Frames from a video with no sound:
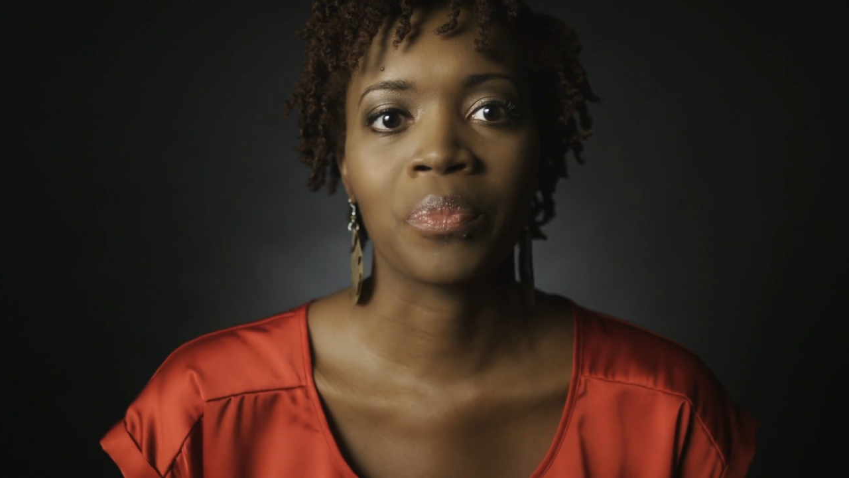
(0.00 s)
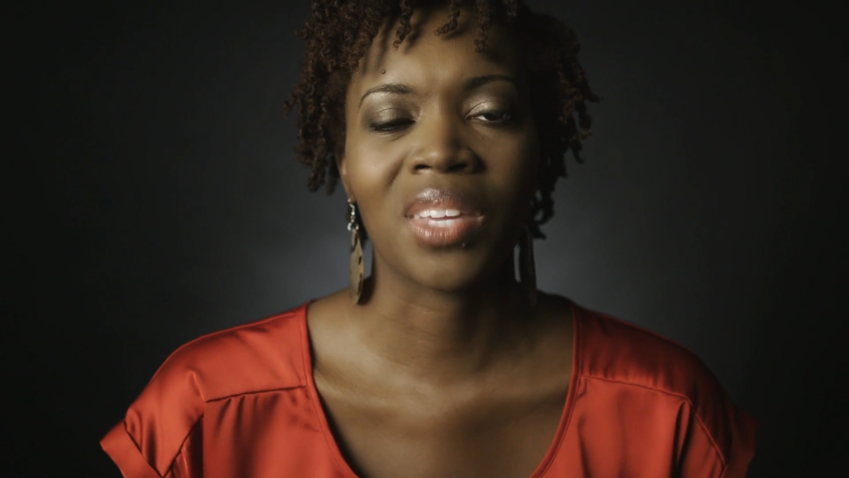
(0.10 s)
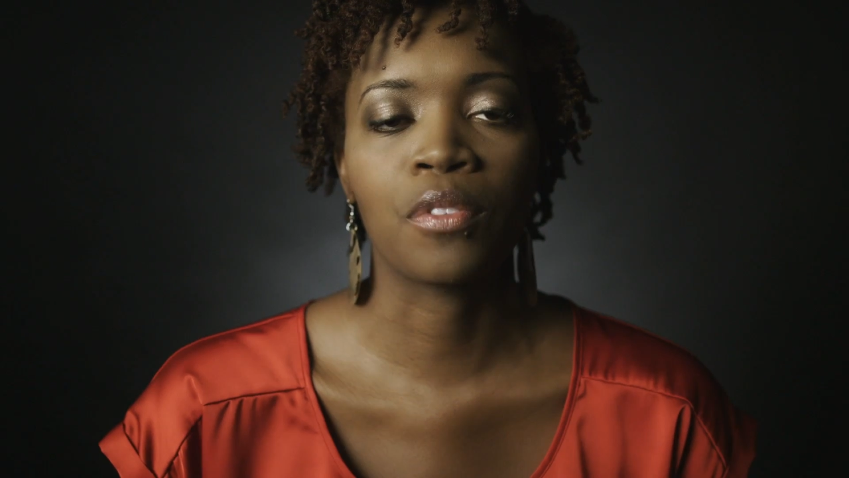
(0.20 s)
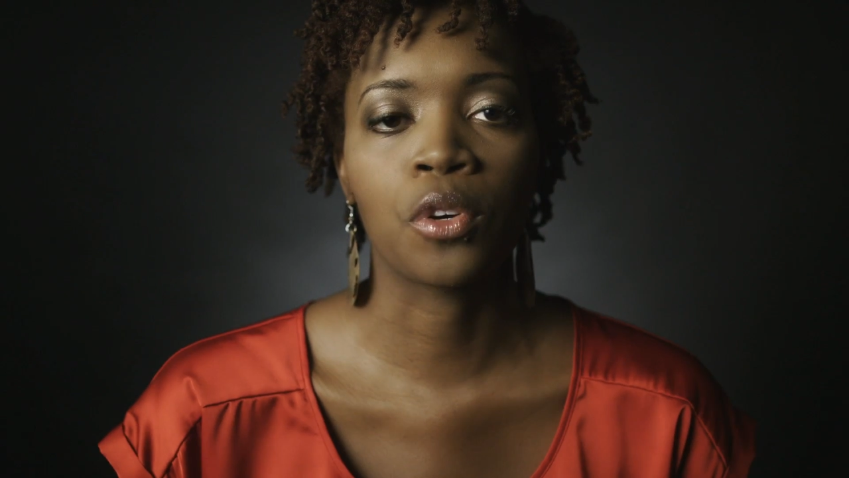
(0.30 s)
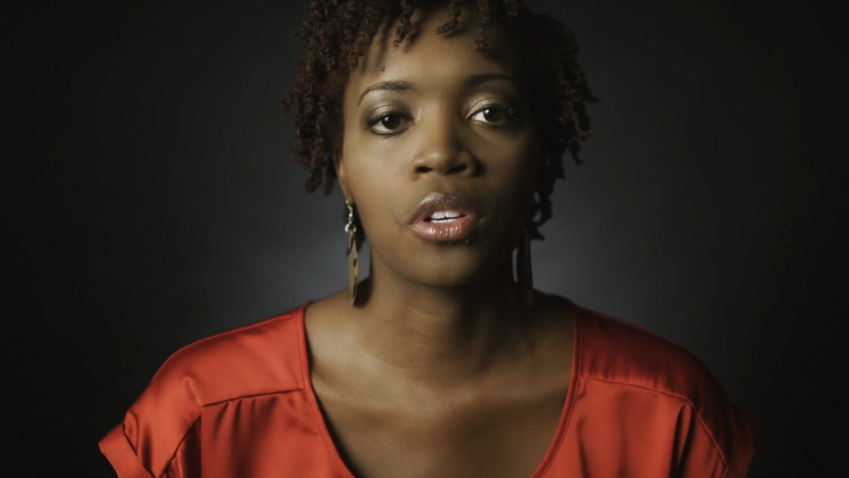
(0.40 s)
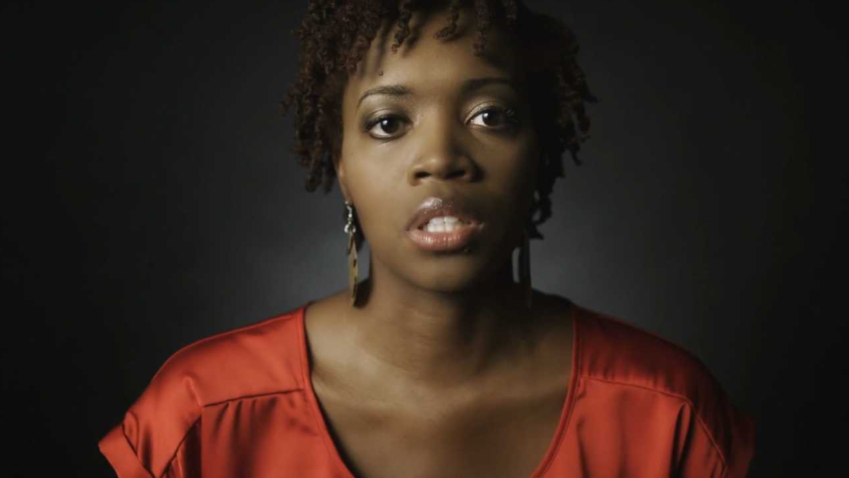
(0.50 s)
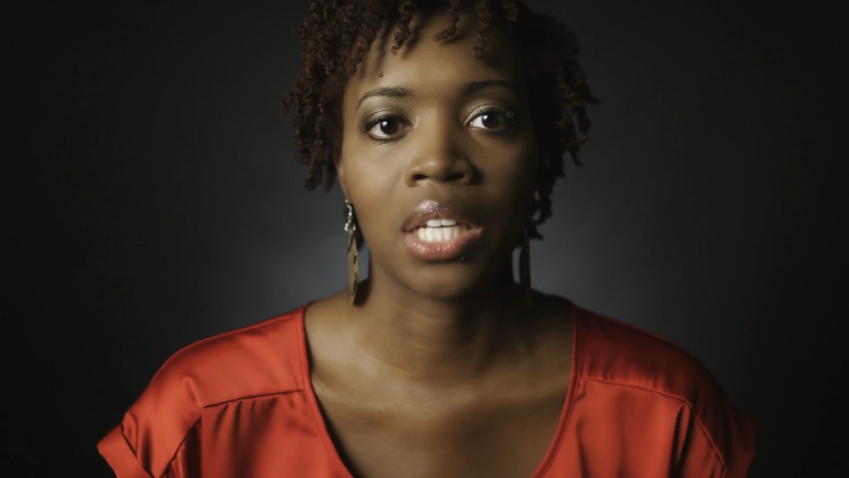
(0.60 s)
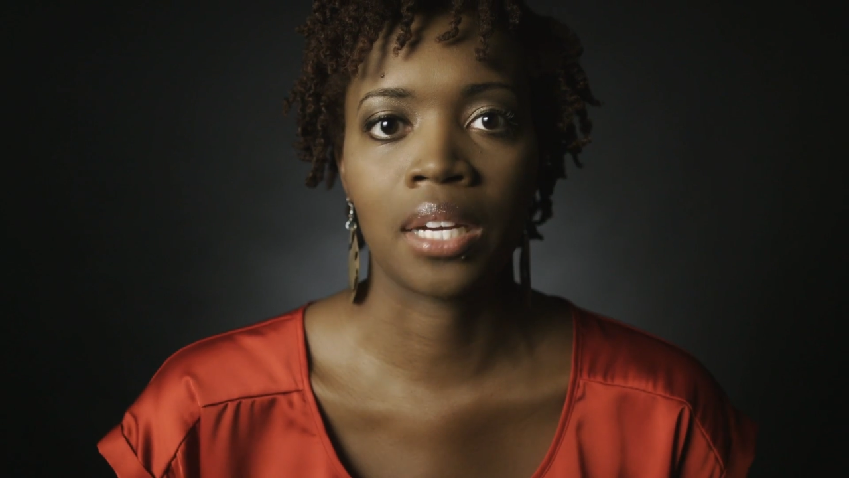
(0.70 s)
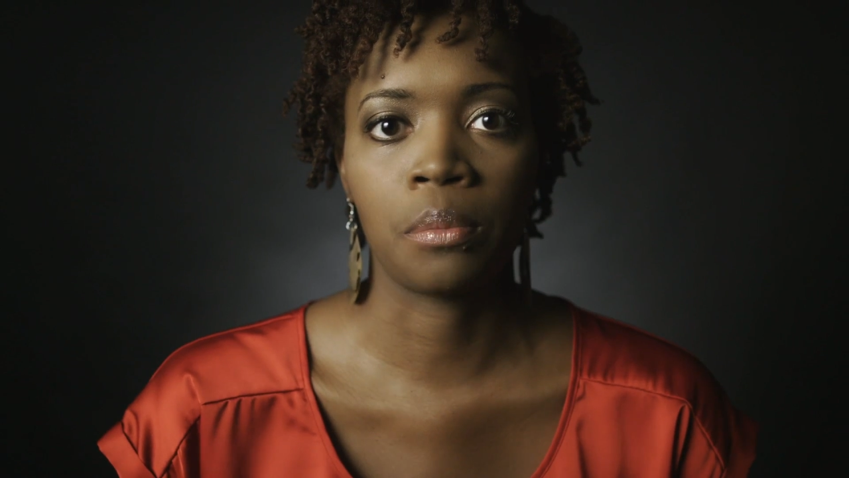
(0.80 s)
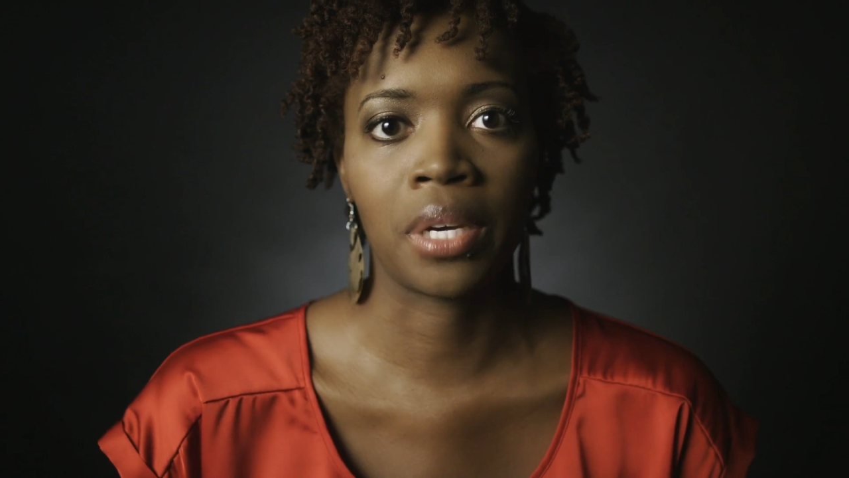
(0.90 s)
I've heard a
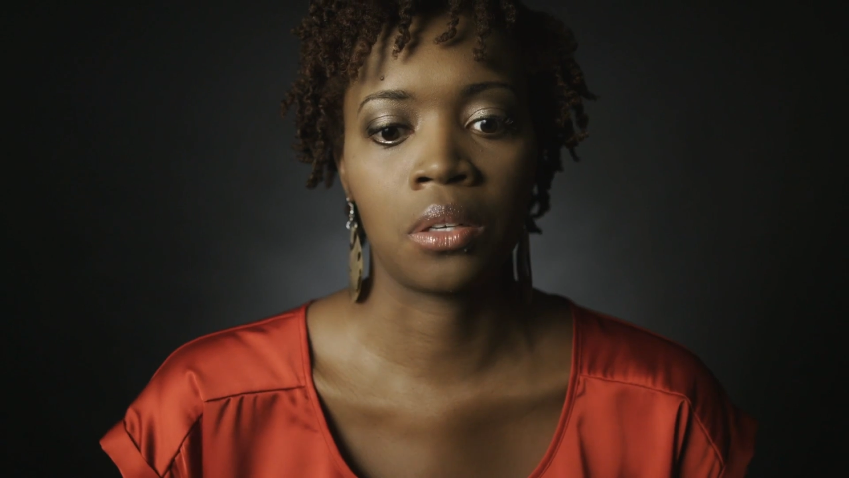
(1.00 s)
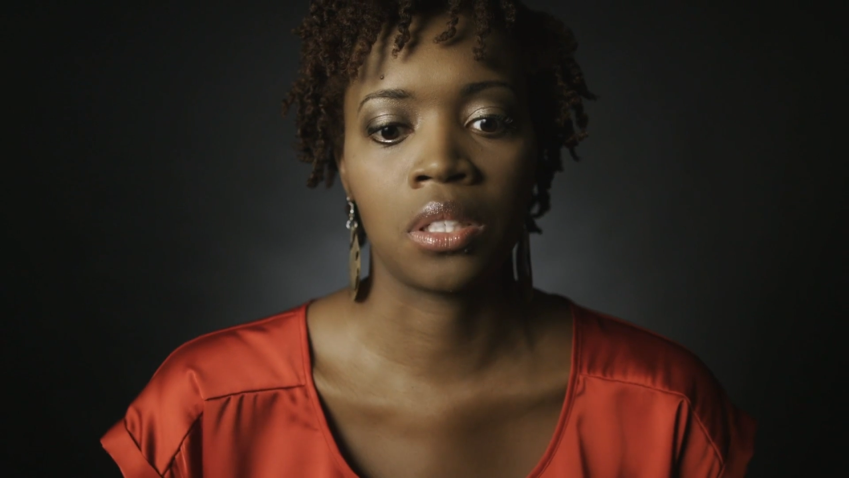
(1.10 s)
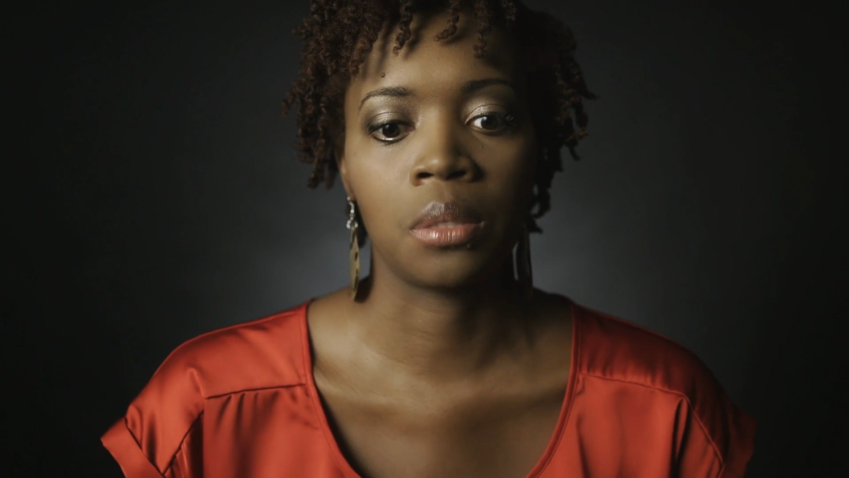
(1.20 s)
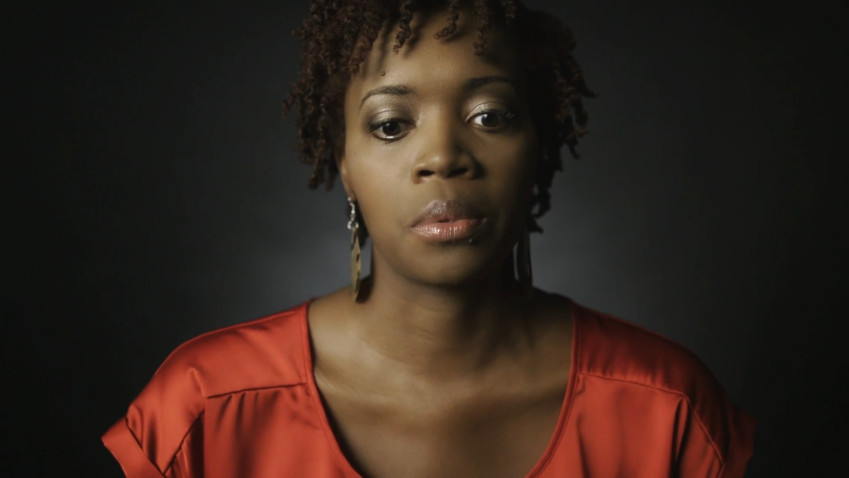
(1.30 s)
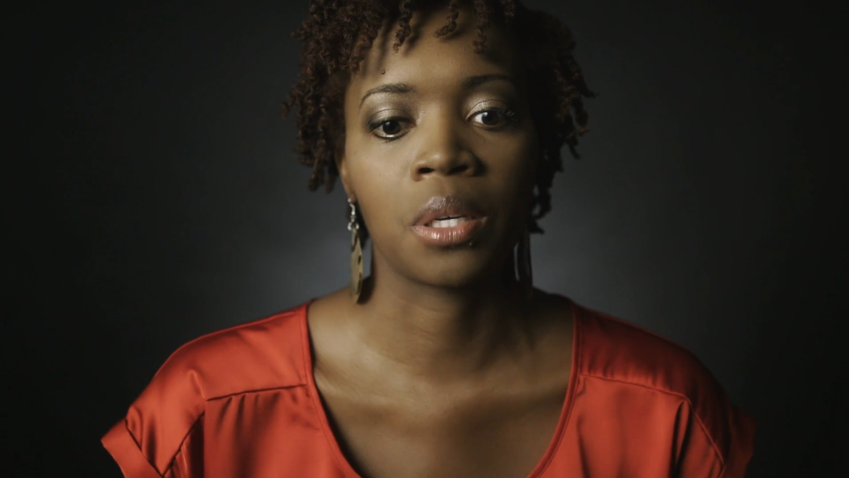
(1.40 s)
lot about it.